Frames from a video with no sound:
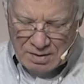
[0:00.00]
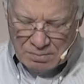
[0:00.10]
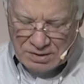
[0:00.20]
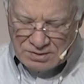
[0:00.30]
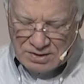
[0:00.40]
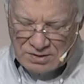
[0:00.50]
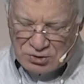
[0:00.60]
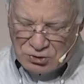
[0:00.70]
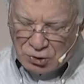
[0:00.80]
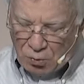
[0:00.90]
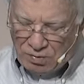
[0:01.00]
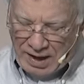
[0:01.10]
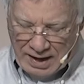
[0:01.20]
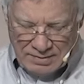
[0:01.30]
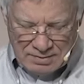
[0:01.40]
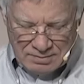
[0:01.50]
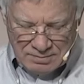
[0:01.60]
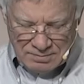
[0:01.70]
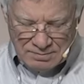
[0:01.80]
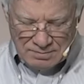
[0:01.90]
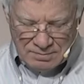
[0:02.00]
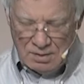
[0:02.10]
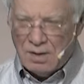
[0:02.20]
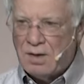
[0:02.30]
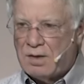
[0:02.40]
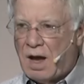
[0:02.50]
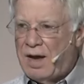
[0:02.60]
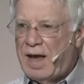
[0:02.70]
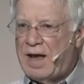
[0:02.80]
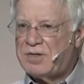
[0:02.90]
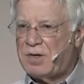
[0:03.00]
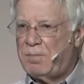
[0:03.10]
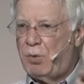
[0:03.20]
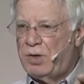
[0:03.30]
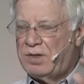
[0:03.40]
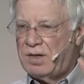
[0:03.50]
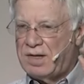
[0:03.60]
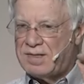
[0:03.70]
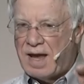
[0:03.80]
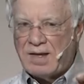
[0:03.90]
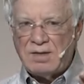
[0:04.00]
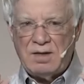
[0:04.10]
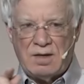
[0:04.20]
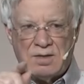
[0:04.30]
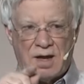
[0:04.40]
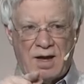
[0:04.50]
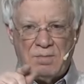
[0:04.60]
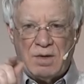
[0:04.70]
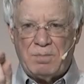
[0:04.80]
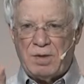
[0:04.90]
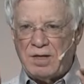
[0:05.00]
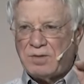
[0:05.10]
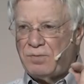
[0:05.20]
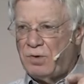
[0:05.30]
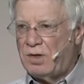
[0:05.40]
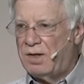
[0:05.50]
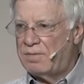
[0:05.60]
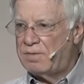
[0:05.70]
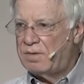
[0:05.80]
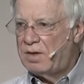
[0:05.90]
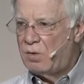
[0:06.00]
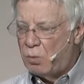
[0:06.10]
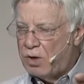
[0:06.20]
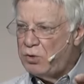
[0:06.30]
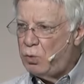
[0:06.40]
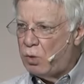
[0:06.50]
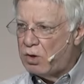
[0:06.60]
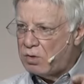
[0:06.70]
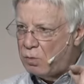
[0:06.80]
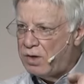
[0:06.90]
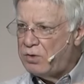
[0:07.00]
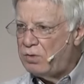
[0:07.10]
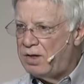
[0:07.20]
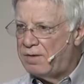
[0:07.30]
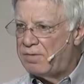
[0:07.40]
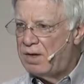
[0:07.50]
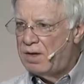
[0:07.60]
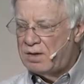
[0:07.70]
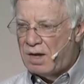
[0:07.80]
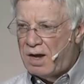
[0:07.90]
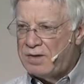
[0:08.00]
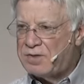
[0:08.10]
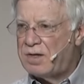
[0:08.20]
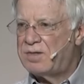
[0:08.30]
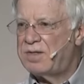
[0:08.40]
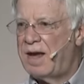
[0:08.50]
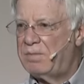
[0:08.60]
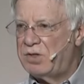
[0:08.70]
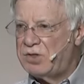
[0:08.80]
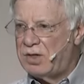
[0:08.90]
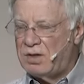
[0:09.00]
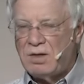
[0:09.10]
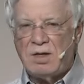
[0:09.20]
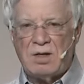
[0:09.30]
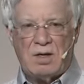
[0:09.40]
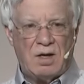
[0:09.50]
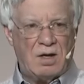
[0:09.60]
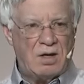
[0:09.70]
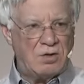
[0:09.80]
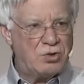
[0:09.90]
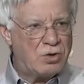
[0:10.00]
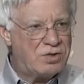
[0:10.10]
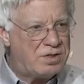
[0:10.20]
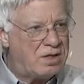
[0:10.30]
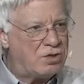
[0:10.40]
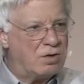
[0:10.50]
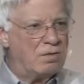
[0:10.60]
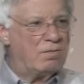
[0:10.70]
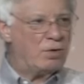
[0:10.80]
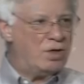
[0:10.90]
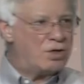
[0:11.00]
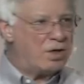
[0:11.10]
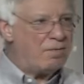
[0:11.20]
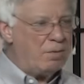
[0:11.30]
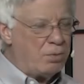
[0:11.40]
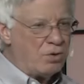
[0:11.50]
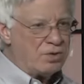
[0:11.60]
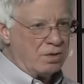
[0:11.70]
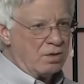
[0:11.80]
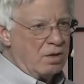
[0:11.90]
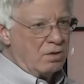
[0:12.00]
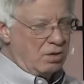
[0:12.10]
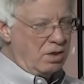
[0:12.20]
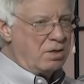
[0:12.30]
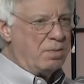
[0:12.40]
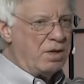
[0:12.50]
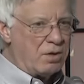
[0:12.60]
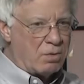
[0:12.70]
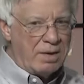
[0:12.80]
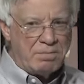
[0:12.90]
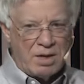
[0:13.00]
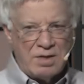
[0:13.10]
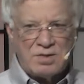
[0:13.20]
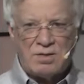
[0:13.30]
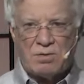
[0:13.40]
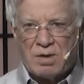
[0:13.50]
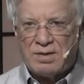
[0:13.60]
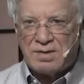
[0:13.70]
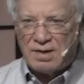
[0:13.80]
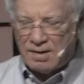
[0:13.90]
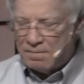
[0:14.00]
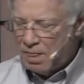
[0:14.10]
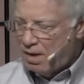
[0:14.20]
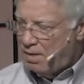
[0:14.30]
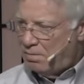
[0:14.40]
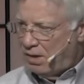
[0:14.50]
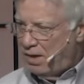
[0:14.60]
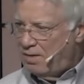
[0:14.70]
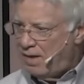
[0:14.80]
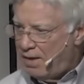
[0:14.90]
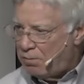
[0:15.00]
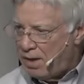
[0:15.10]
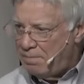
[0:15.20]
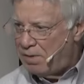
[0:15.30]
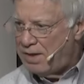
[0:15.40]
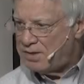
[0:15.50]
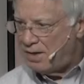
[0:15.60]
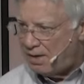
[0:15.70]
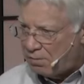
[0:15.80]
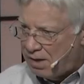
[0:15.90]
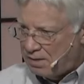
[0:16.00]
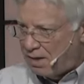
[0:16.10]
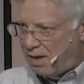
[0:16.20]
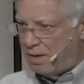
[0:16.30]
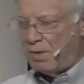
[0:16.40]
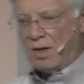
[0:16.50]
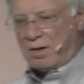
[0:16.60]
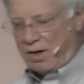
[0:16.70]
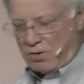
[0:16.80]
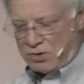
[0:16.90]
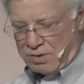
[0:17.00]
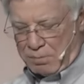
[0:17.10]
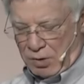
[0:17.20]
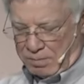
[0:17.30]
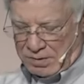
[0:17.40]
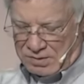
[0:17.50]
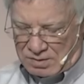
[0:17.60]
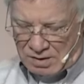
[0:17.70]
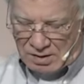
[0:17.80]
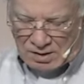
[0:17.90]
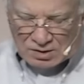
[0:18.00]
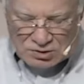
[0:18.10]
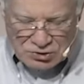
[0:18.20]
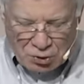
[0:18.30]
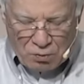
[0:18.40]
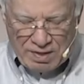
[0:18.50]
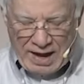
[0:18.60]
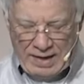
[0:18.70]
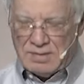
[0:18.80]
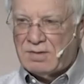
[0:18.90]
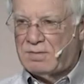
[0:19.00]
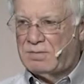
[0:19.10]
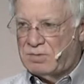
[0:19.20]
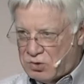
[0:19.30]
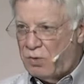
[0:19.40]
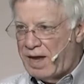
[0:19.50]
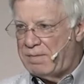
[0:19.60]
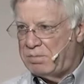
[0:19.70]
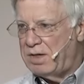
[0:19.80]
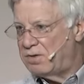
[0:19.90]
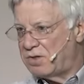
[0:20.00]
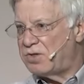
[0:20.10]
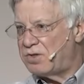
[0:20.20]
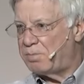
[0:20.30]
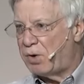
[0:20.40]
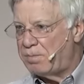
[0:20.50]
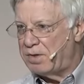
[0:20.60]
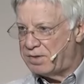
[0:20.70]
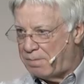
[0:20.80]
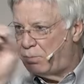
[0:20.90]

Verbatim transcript: But it says, so that God has an appointed exactly a time and a place for you to live. Where you work, where you live. God is establishing uh, a jurisdiction for each and every person. You need to be in the right place at the right time. But in that right place and that right time, here's the purpose. So that, so that means this is the purpose.